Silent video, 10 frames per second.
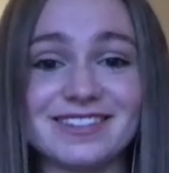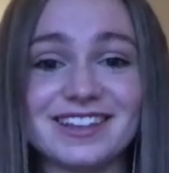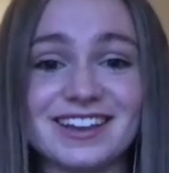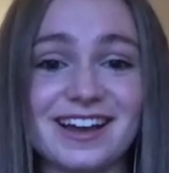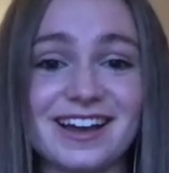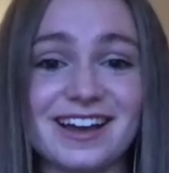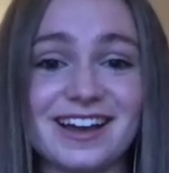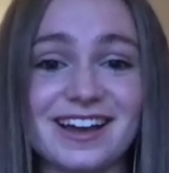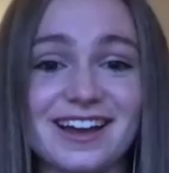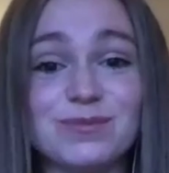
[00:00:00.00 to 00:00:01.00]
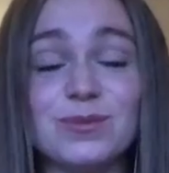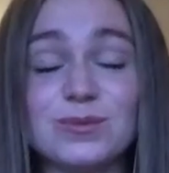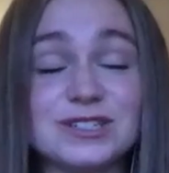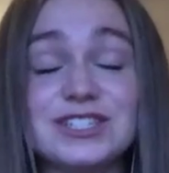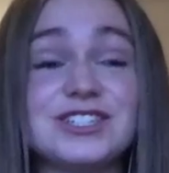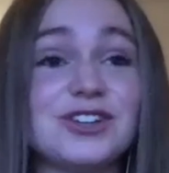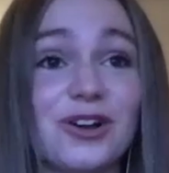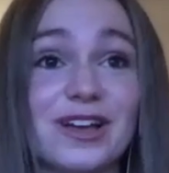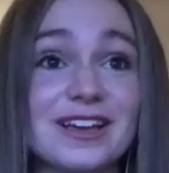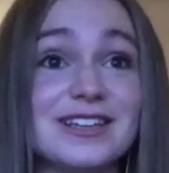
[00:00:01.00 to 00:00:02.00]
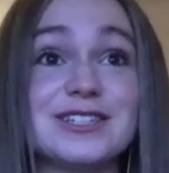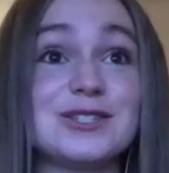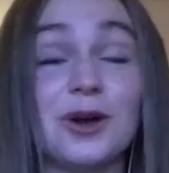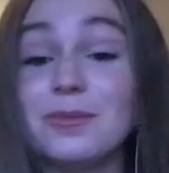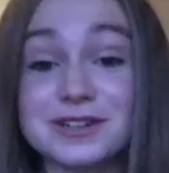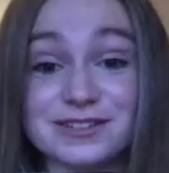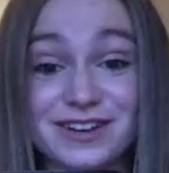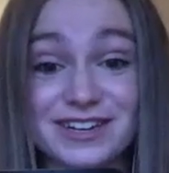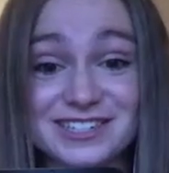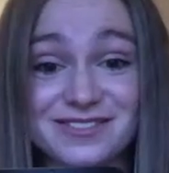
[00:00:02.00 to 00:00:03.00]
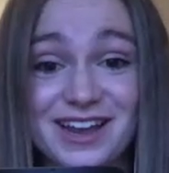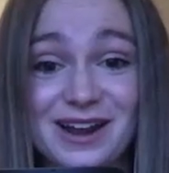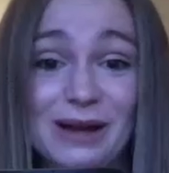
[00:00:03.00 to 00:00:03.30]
out thing. I took so much advantage of that.